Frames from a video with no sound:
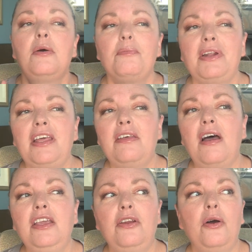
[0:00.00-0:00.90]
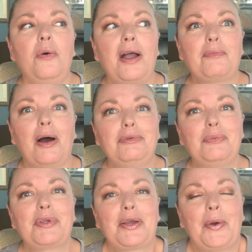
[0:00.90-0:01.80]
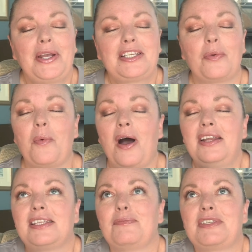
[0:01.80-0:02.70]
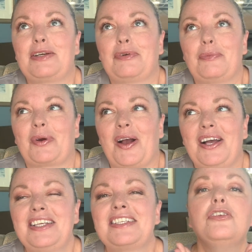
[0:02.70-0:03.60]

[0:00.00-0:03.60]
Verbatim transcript: But I thought, you know, I'm probably going to want some different bras.